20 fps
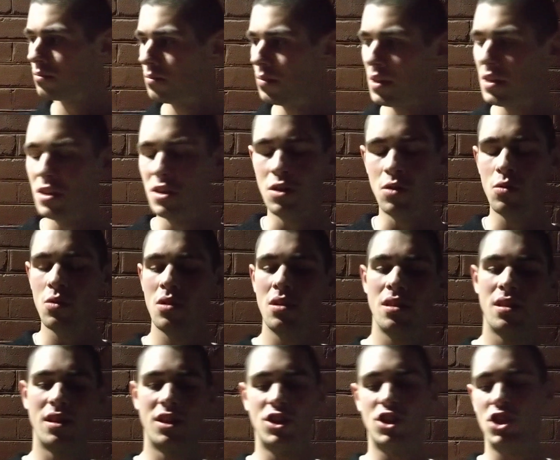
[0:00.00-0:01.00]
be
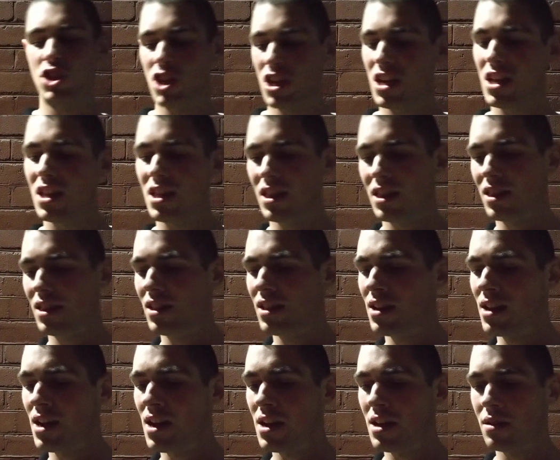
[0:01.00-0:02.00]
doing the shit
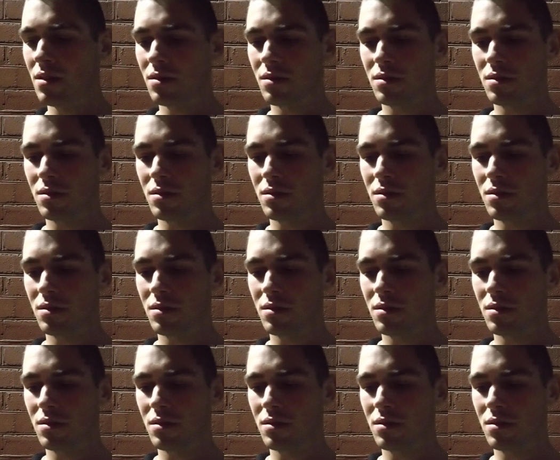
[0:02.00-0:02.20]
that I